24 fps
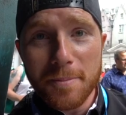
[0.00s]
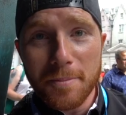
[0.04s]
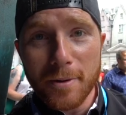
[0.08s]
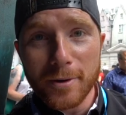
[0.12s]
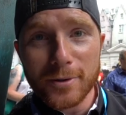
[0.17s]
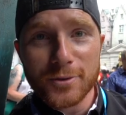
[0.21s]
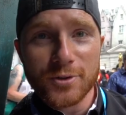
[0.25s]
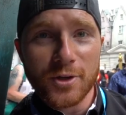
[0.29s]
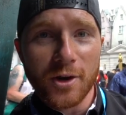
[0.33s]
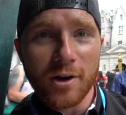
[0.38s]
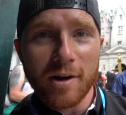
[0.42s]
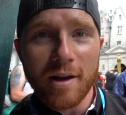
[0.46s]
my
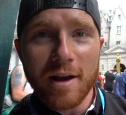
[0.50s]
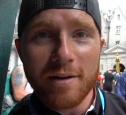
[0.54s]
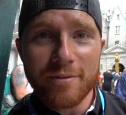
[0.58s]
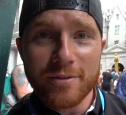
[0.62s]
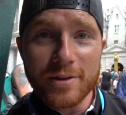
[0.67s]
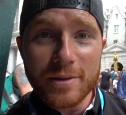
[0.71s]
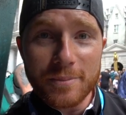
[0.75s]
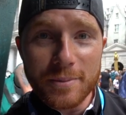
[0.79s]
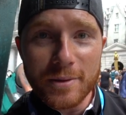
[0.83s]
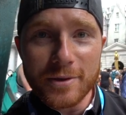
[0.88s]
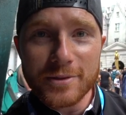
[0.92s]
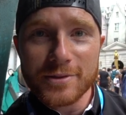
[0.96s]
postcard off
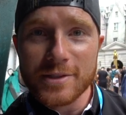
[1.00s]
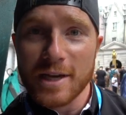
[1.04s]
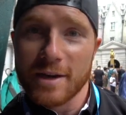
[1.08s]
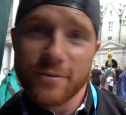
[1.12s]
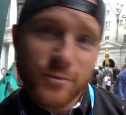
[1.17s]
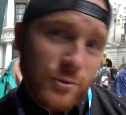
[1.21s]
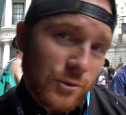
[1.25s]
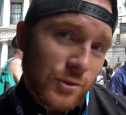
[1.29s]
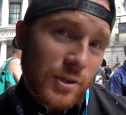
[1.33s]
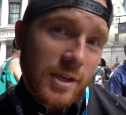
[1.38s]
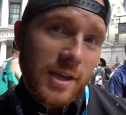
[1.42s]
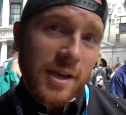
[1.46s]
at the post
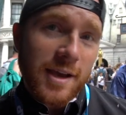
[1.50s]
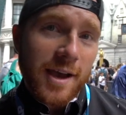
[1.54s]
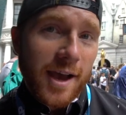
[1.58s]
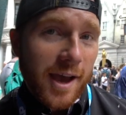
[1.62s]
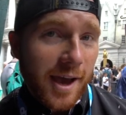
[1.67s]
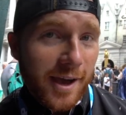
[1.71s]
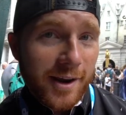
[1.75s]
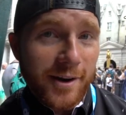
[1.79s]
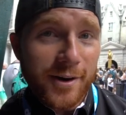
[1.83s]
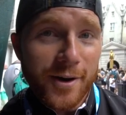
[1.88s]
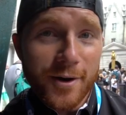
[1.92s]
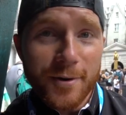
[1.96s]
office.
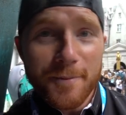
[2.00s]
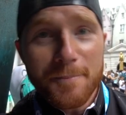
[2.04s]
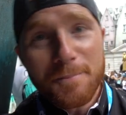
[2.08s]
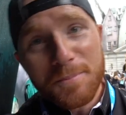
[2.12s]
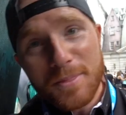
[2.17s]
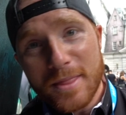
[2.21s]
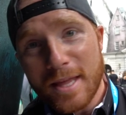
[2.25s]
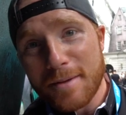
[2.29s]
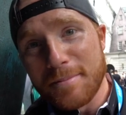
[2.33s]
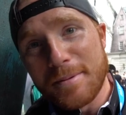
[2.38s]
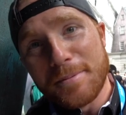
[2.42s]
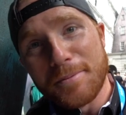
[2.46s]
I don't
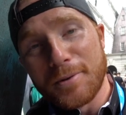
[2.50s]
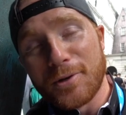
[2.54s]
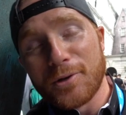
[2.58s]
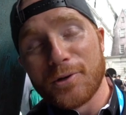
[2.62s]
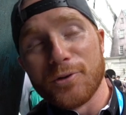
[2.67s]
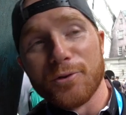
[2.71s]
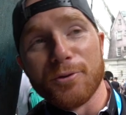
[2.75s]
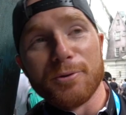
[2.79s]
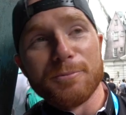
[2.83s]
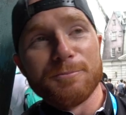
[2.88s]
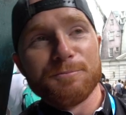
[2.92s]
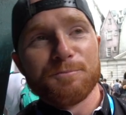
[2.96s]
know, that'd be
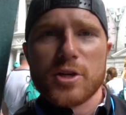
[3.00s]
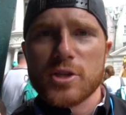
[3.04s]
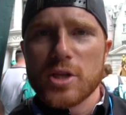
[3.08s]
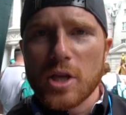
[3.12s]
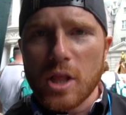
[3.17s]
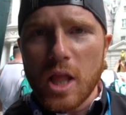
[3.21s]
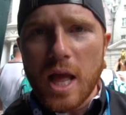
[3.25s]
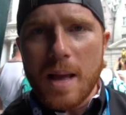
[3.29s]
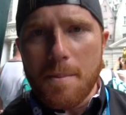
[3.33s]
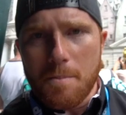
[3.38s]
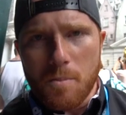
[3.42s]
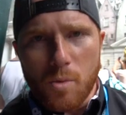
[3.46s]
pretty cool. There's a
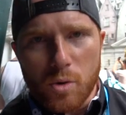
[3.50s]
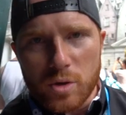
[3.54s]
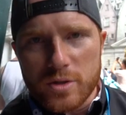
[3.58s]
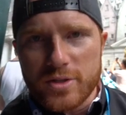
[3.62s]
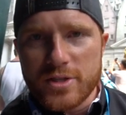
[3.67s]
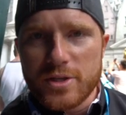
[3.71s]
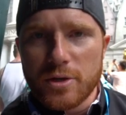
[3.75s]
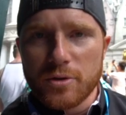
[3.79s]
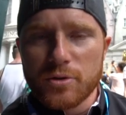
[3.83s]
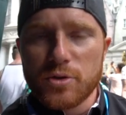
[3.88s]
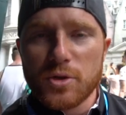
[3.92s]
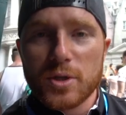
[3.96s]
lot more
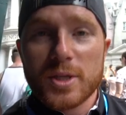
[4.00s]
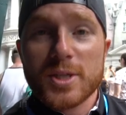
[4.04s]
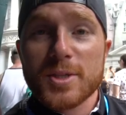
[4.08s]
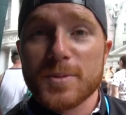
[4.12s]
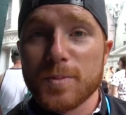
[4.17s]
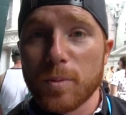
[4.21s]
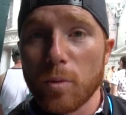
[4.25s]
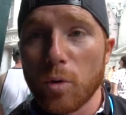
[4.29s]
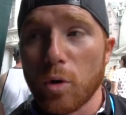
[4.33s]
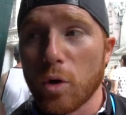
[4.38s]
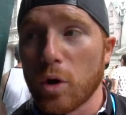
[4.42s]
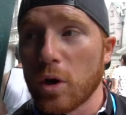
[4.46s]
still to
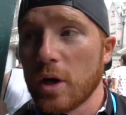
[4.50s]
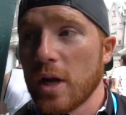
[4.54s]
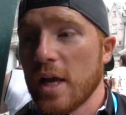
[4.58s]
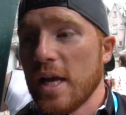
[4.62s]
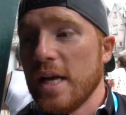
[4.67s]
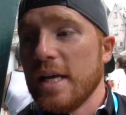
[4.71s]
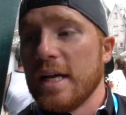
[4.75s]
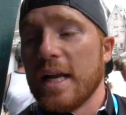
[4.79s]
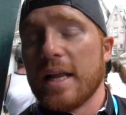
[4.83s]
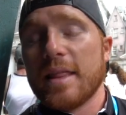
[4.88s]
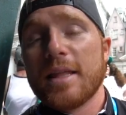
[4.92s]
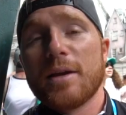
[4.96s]
explore,
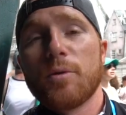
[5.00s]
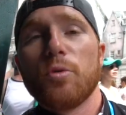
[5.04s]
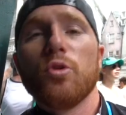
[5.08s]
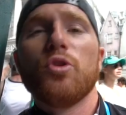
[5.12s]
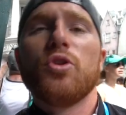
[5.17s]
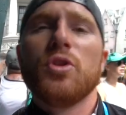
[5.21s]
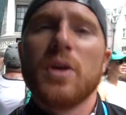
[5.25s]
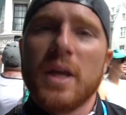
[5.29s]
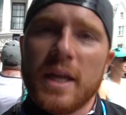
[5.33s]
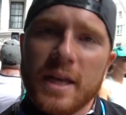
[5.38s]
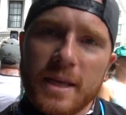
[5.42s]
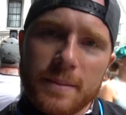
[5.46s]
and I think we'll
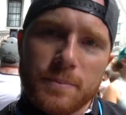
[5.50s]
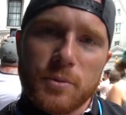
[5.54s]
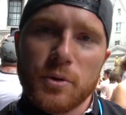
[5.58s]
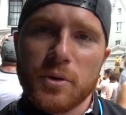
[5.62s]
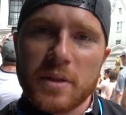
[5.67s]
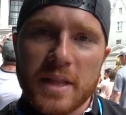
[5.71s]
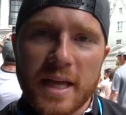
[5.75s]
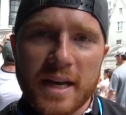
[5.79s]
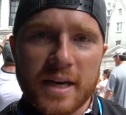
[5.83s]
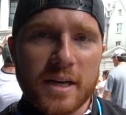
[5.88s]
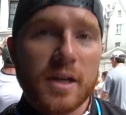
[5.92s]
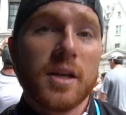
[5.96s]
do end up
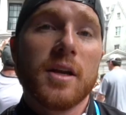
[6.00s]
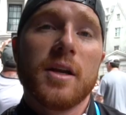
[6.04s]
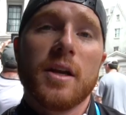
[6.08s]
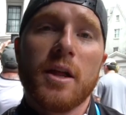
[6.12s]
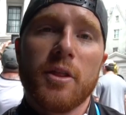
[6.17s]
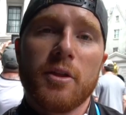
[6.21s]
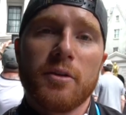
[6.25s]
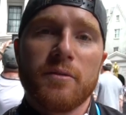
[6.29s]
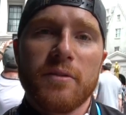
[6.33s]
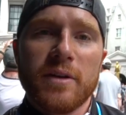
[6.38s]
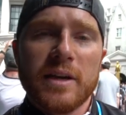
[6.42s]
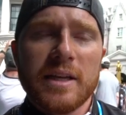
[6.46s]
doing that in
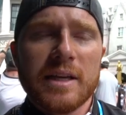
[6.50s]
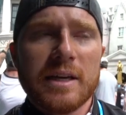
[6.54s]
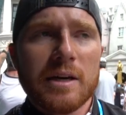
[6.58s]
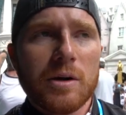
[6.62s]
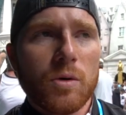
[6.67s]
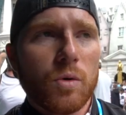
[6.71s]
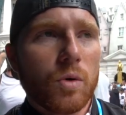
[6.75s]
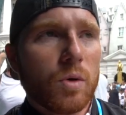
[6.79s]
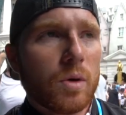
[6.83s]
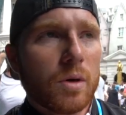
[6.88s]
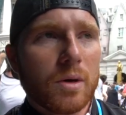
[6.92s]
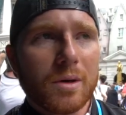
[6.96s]
another
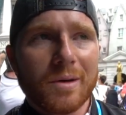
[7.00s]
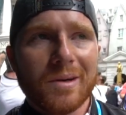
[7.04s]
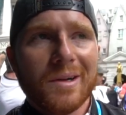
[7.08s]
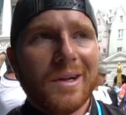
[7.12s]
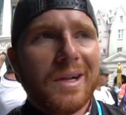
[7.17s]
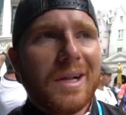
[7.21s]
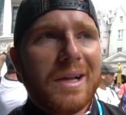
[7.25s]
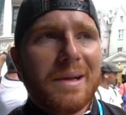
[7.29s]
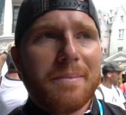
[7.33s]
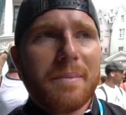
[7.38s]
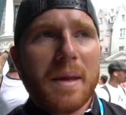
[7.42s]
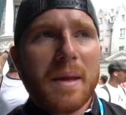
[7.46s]
video, or
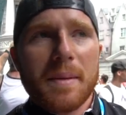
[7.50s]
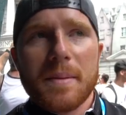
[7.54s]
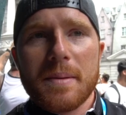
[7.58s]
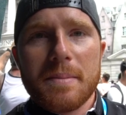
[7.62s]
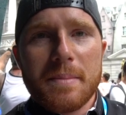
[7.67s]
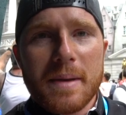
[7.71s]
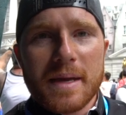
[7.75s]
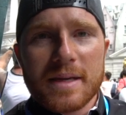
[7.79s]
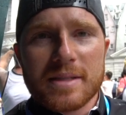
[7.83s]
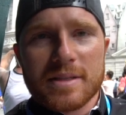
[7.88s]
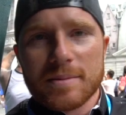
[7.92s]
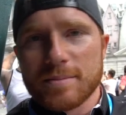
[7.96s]
maybe
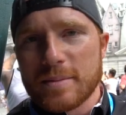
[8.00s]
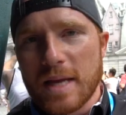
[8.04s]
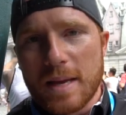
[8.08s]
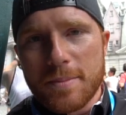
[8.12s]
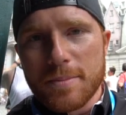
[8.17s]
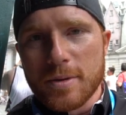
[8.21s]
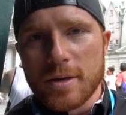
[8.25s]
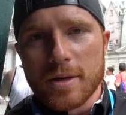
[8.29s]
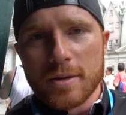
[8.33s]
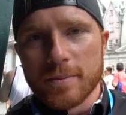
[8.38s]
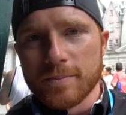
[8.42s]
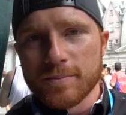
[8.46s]
make some type
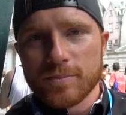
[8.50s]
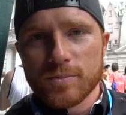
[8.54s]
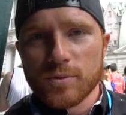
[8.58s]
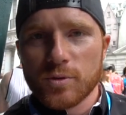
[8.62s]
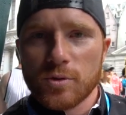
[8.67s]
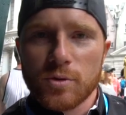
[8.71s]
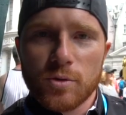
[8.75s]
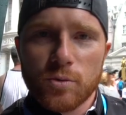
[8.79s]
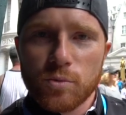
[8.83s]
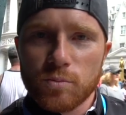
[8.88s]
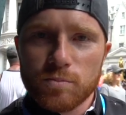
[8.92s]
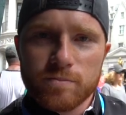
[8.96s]
of
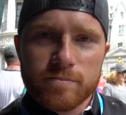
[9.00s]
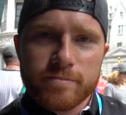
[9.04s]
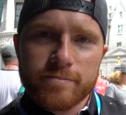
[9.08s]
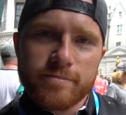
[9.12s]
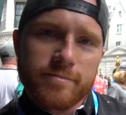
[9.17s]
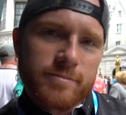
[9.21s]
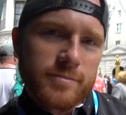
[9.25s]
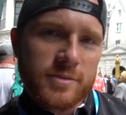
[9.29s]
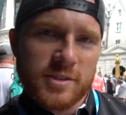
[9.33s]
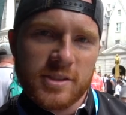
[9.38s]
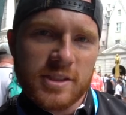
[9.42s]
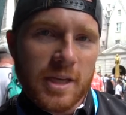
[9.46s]

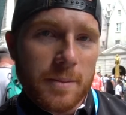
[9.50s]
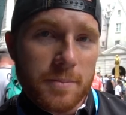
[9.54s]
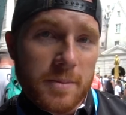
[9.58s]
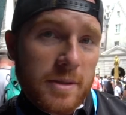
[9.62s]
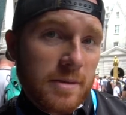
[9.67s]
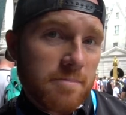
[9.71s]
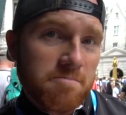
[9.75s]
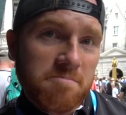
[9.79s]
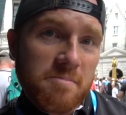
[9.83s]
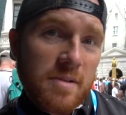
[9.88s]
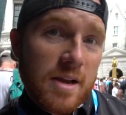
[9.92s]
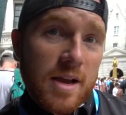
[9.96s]
something.
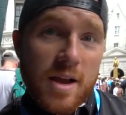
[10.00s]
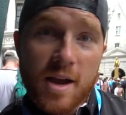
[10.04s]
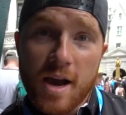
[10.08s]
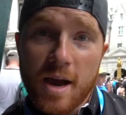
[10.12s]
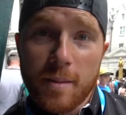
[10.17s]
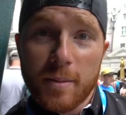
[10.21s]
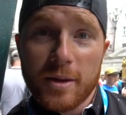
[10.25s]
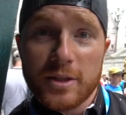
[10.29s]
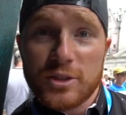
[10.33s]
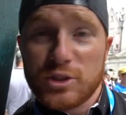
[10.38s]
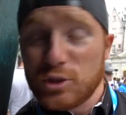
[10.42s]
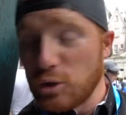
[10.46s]

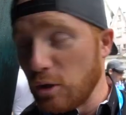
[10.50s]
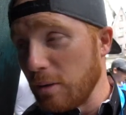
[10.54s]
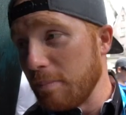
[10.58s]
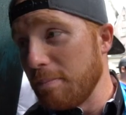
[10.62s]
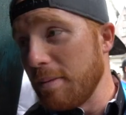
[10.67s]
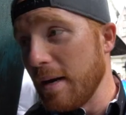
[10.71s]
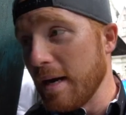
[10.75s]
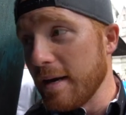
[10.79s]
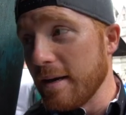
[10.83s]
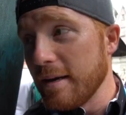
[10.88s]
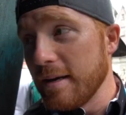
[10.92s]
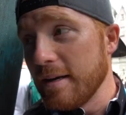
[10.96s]
I'm not sure,
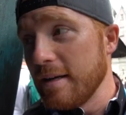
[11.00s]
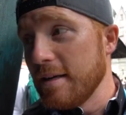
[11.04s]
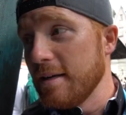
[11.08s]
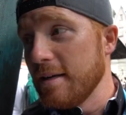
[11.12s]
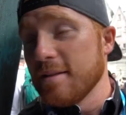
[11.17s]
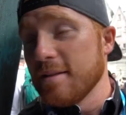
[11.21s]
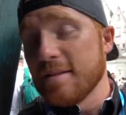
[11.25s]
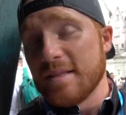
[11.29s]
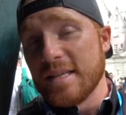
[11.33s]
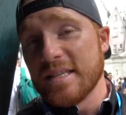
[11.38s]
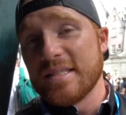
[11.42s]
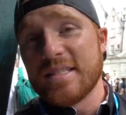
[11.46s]
but
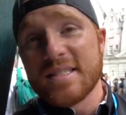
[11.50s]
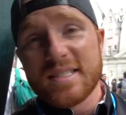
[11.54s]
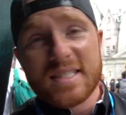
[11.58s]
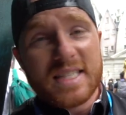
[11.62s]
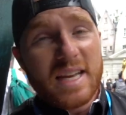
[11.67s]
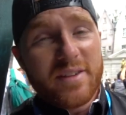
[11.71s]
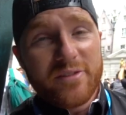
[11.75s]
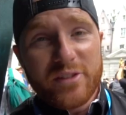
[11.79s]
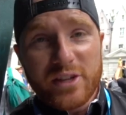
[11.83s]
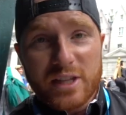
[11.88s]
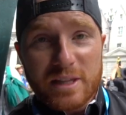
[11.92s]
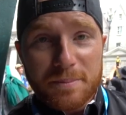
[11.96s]
this is
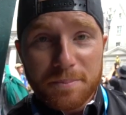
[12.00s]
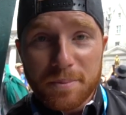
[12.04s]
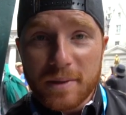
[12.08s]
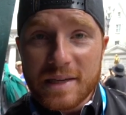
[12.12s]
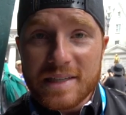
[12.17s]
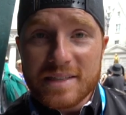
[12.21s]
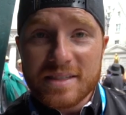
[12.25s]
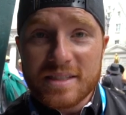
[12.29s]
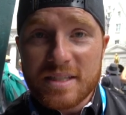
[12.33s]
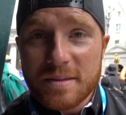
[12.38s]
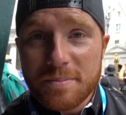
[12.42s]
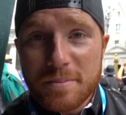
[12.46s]
definitely the
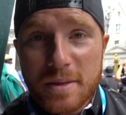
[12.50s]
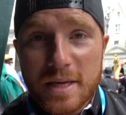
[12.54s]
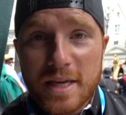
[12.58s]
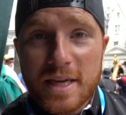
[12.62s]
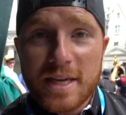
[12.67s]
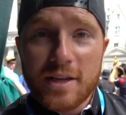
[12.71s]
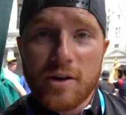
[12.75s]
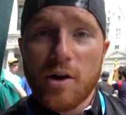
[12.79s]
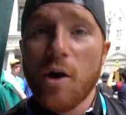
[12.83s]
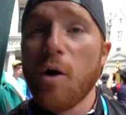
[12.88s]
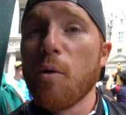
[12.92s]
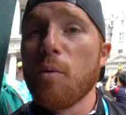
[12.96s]
place to be.
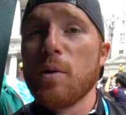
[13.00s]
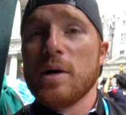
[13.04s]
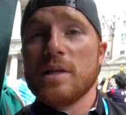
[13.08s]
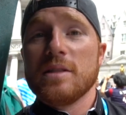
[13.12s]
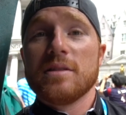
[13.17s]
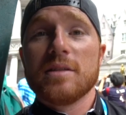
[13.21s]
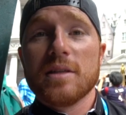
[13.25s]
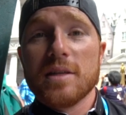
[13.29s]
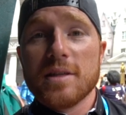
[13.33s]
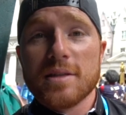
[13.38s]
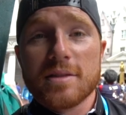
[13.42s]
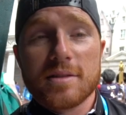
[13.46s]
It
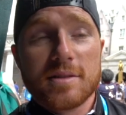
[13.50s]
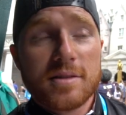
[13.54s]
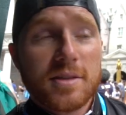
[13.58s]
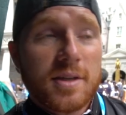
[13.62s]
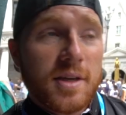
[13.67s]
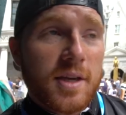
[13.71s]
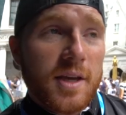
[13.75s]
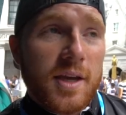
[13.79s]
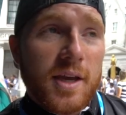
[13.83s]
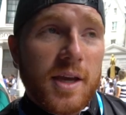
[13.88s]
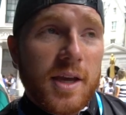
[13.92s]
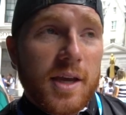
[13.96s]
always is,
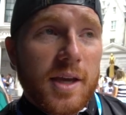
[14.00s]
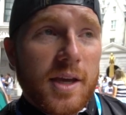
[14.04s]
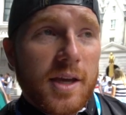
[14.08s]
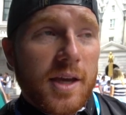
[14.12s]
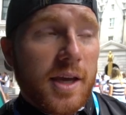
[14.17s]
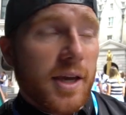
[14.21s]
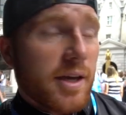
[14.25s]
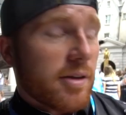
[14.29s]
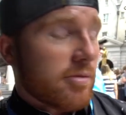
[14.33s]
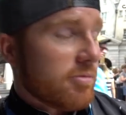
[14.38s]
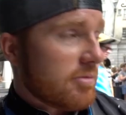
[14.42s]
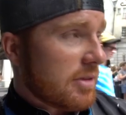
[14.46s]

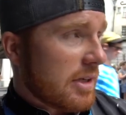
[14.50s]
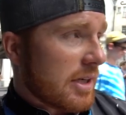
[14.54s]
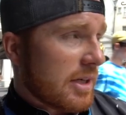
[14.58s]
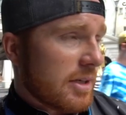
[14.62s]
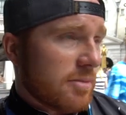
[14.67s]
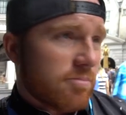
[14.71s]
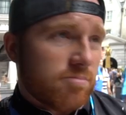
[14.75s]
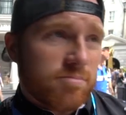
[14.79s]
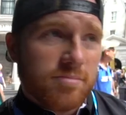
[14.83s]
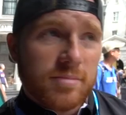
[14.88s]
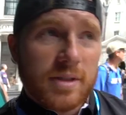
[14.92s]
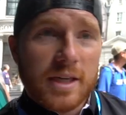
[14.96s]
and
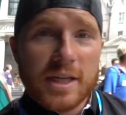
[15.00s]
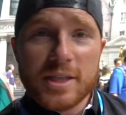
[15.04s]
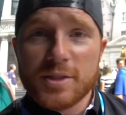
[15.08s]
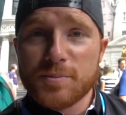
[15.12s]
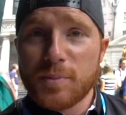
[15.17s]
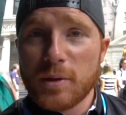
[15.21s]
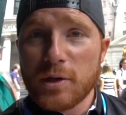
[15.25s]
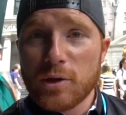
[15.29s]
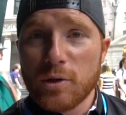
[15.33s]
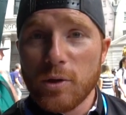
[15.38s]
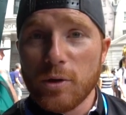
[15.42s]
it's pretty